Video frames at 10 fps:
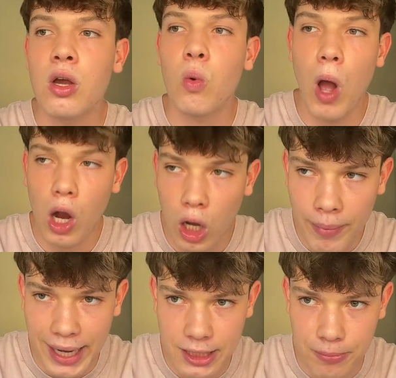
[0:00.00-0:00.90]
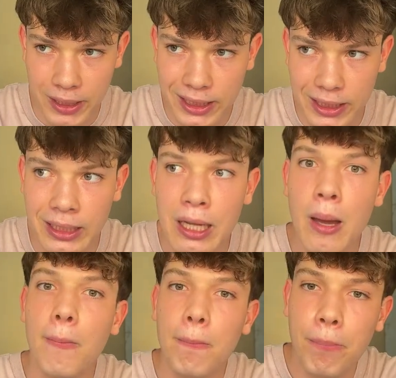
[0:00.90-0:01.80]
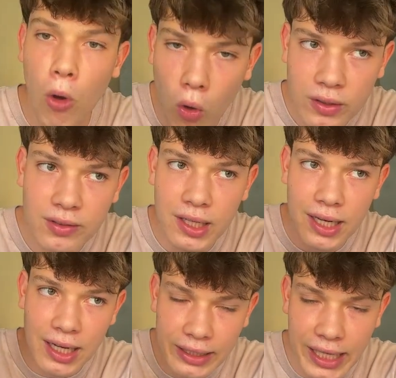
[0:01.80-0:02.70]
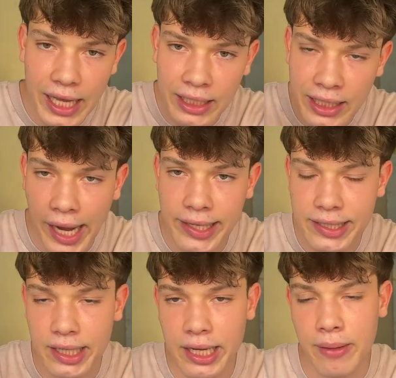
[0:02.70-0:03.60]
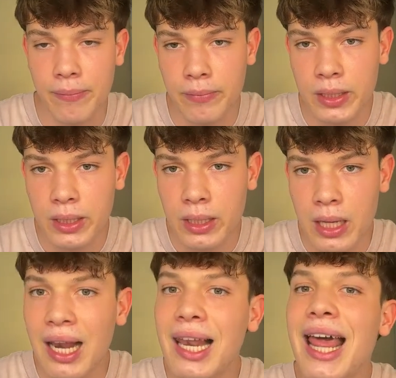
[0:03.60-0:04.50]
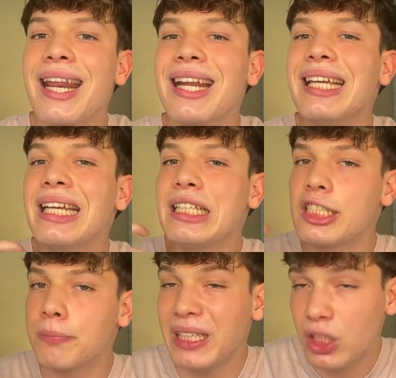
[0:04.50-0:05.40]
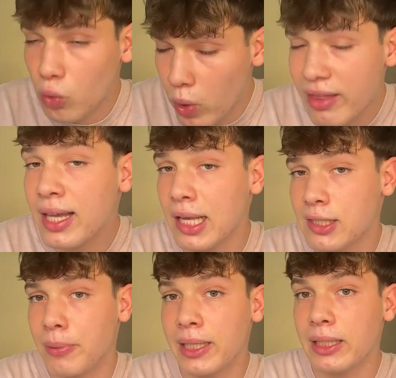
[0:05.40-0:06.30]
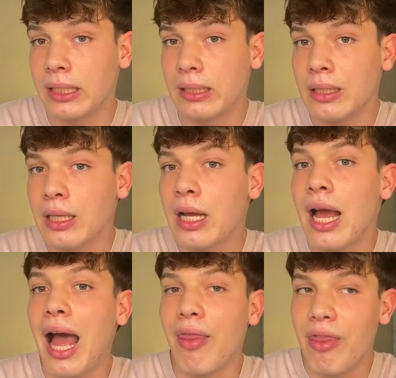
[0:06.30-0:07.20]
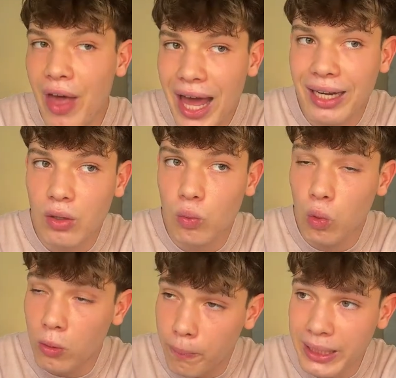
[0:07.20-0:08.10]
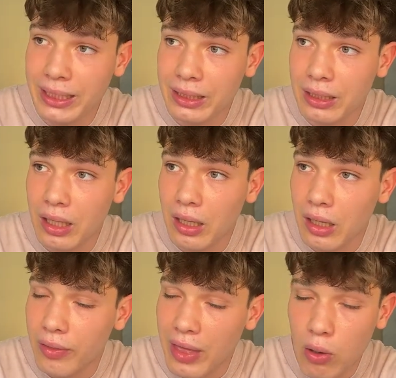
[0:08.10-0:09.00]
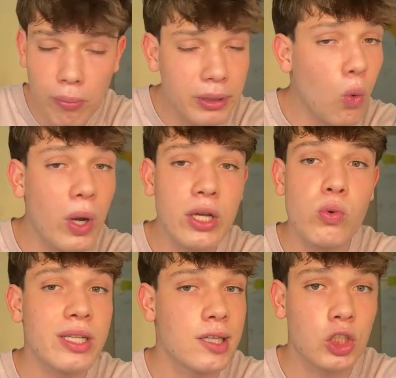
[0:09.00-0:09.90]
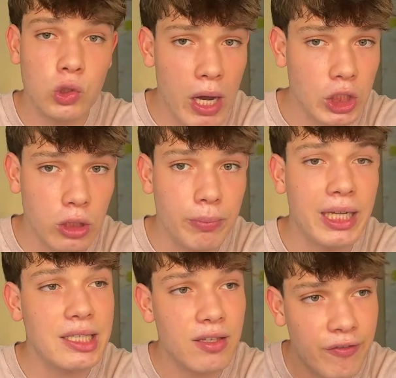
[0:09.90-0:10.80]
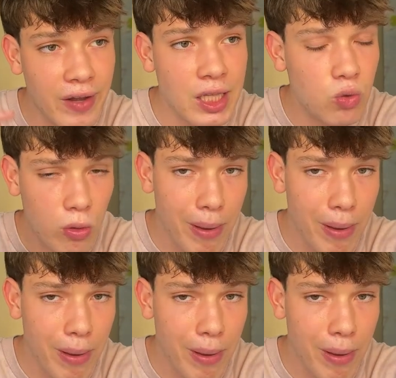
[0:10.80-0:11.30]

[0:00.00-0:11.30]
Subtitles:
Welcome Gasperini. Put Ranieri next to him. Let Ranieri speak with Gasperini. And that will be a win-win situation, because the fans will